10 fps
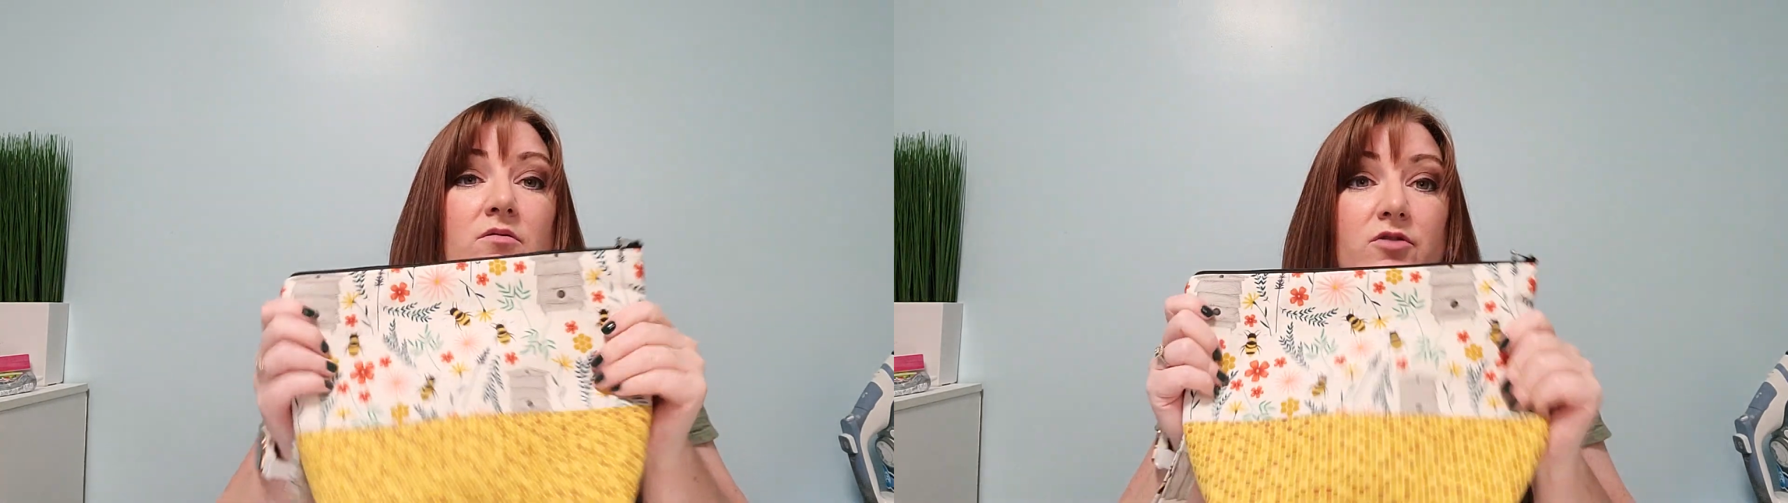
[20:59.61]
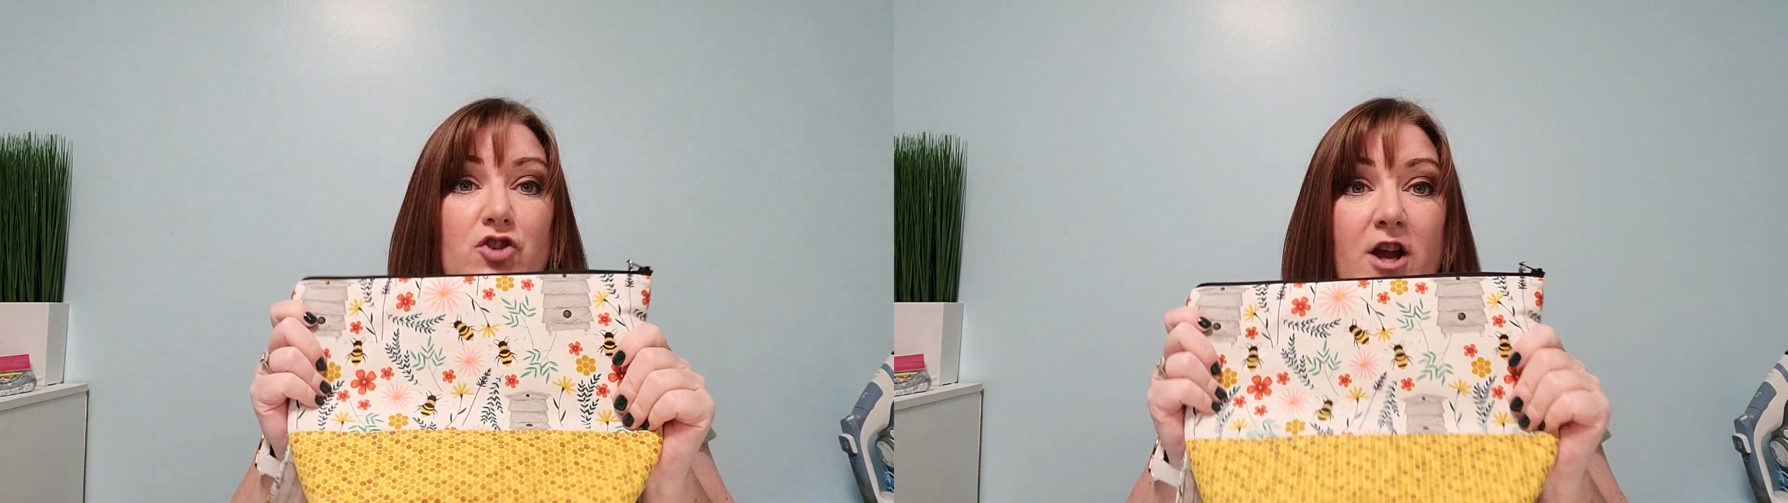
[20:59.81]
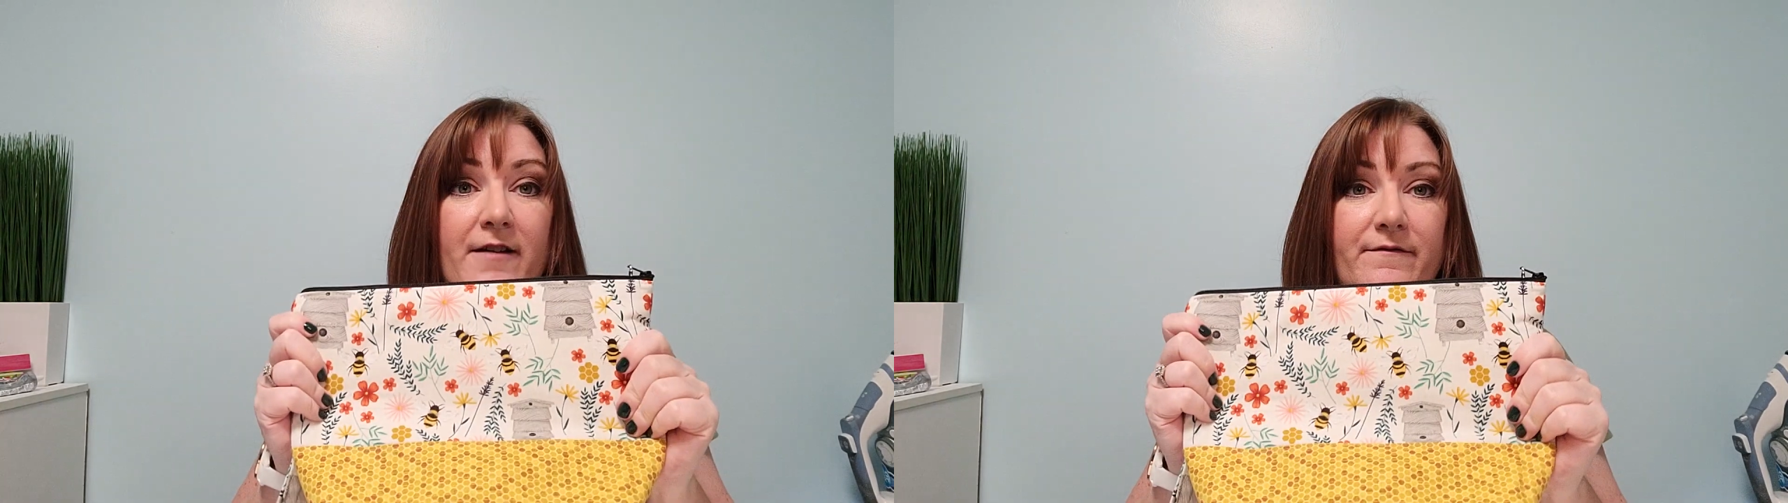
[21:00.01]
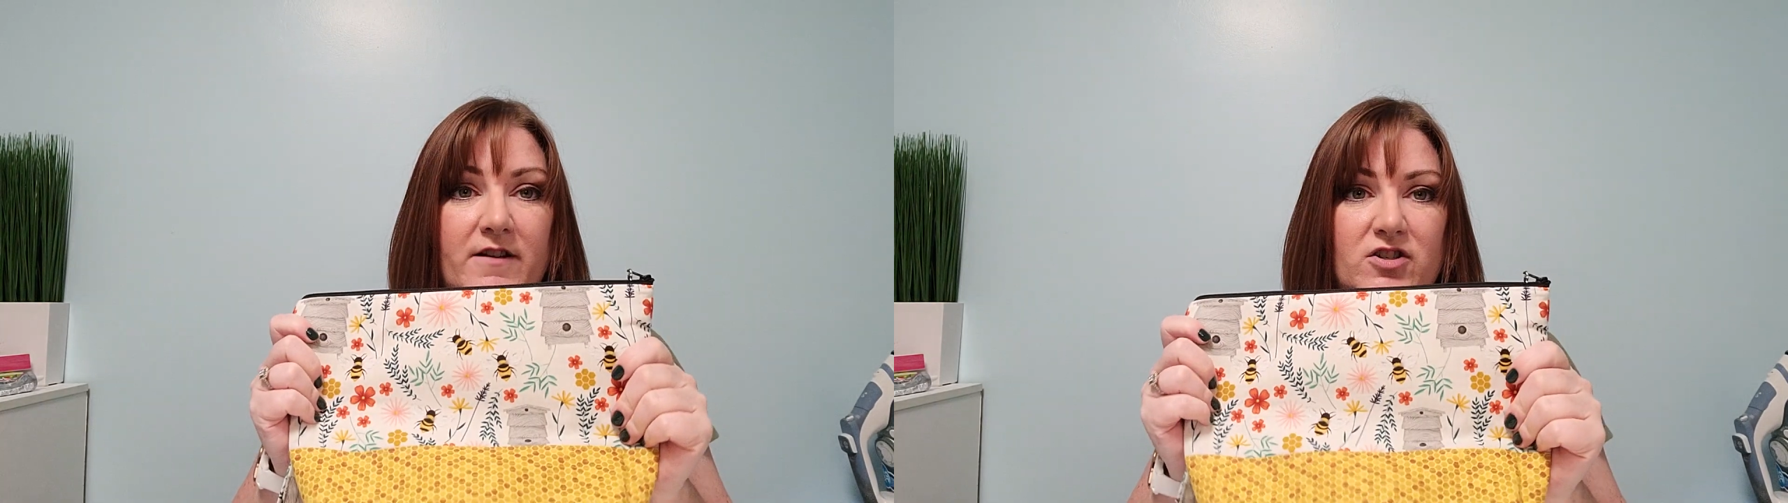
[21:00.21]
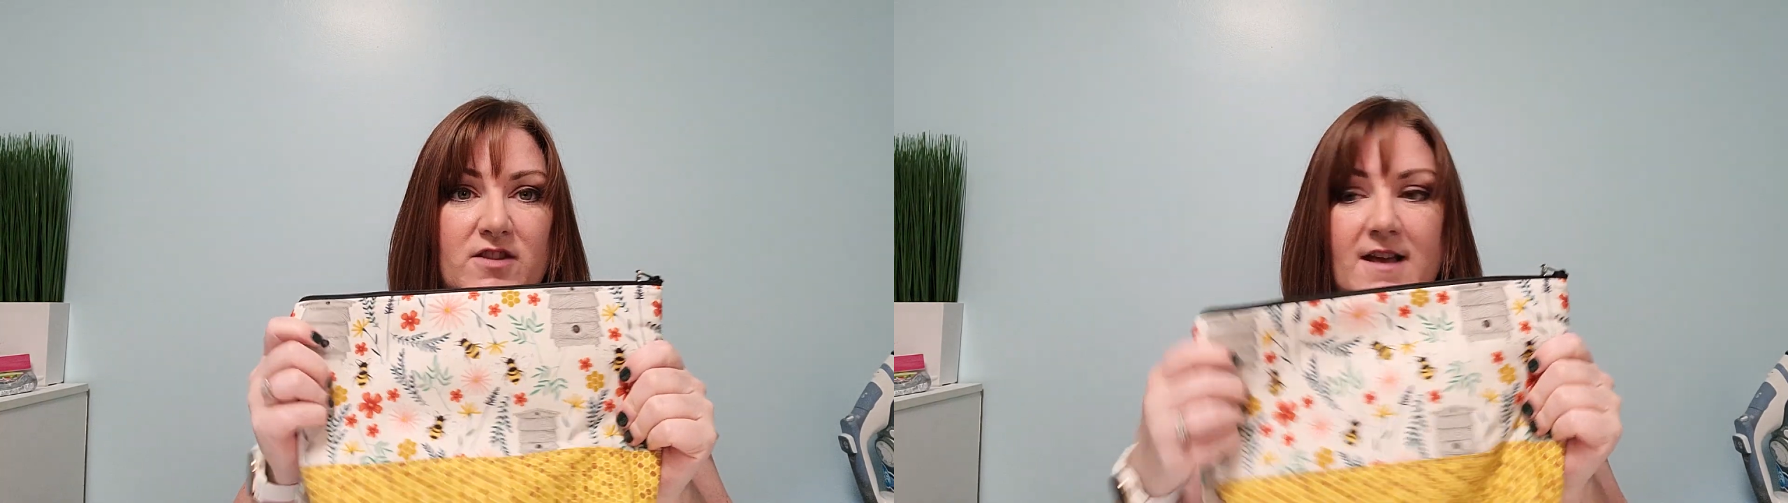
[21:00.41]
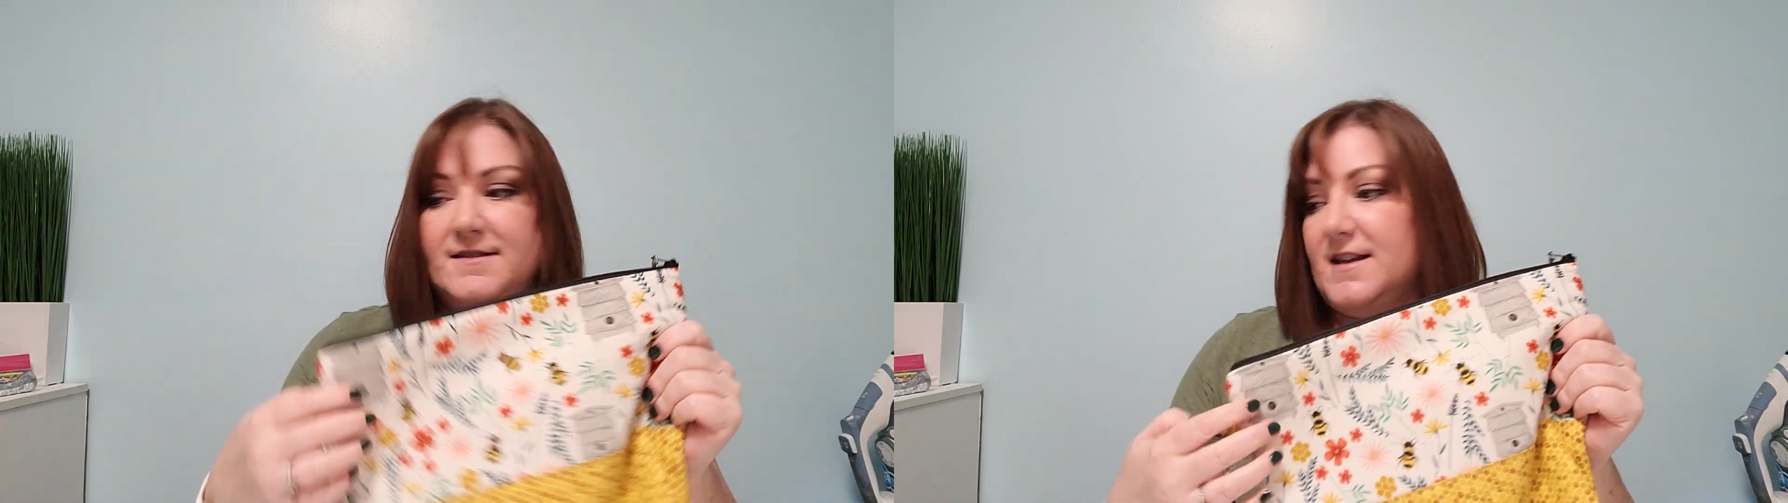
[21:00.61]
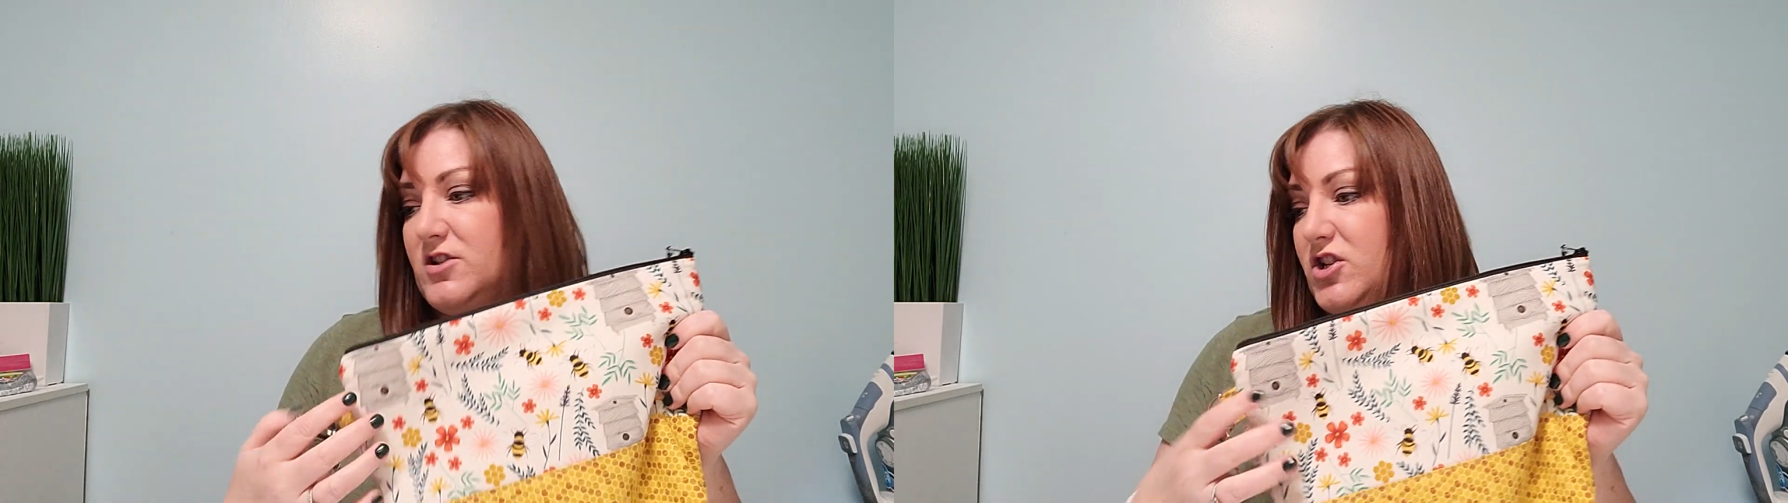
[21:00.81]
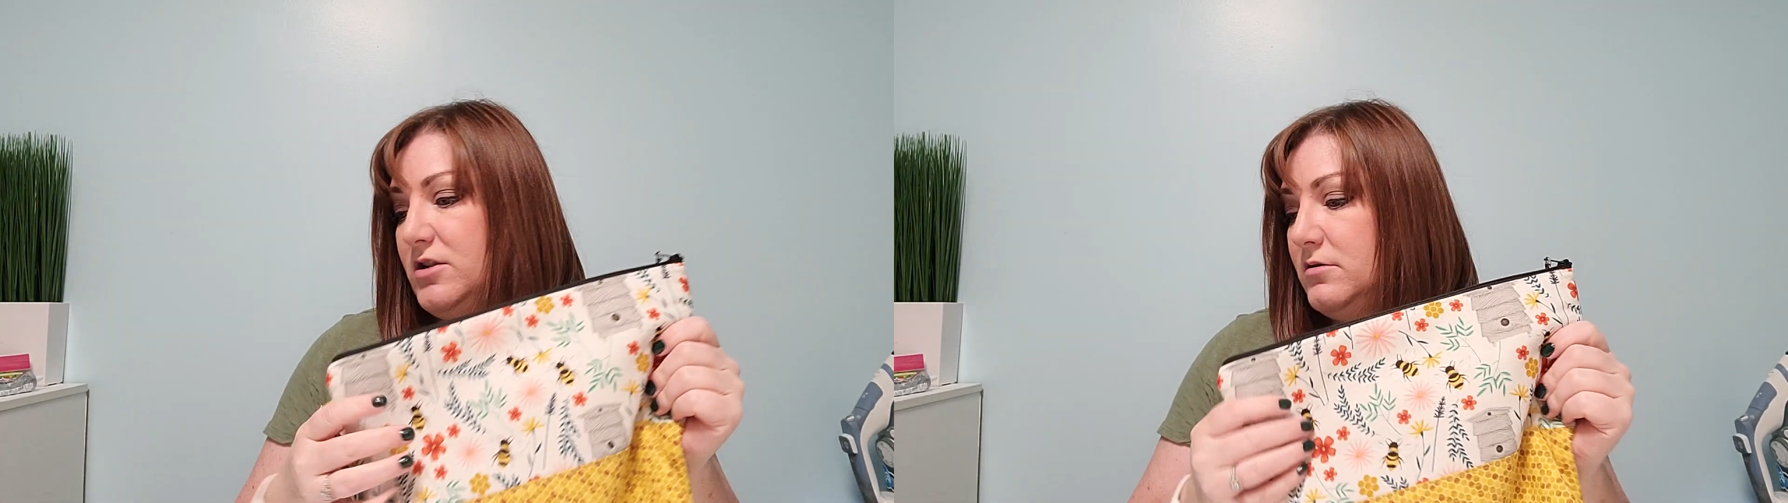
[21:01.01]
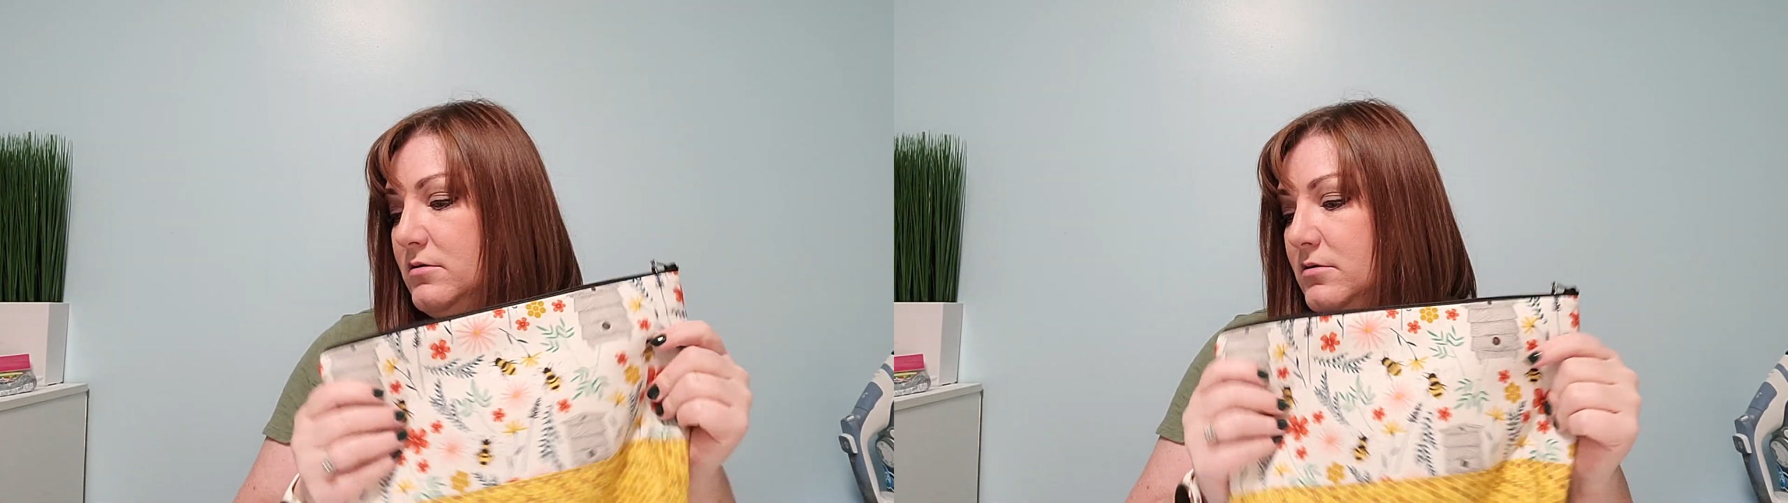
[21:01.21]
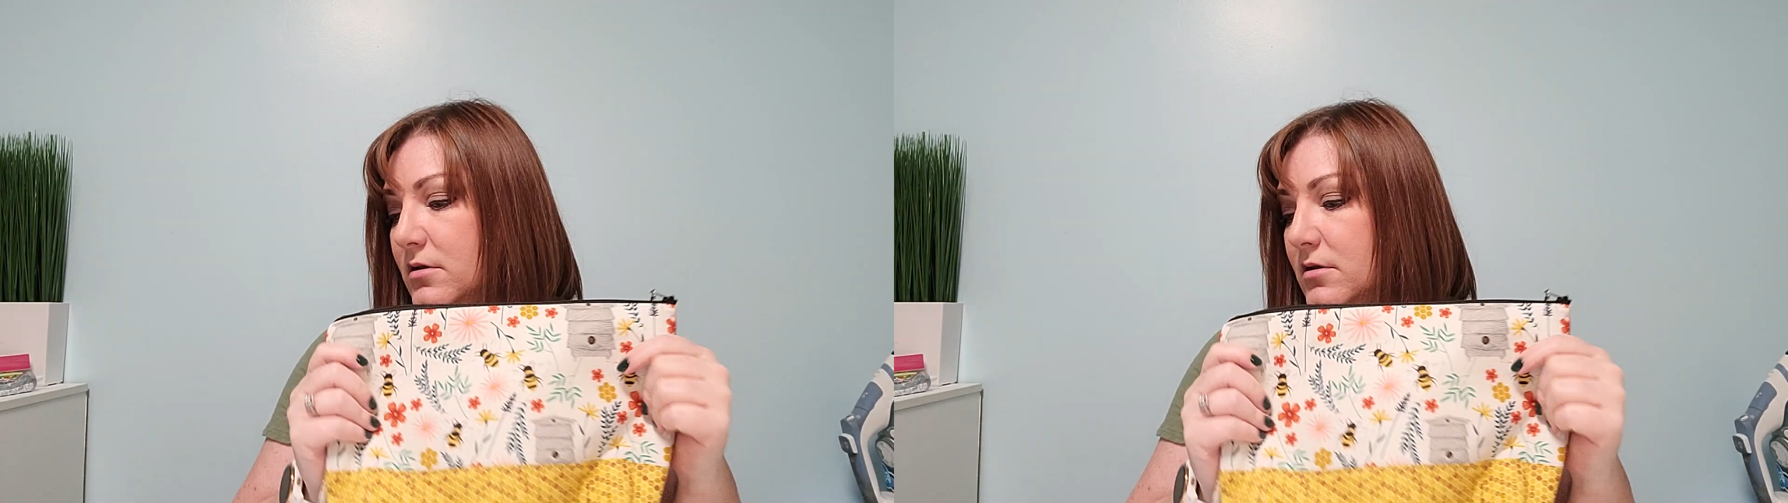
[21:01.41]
try and finish that section.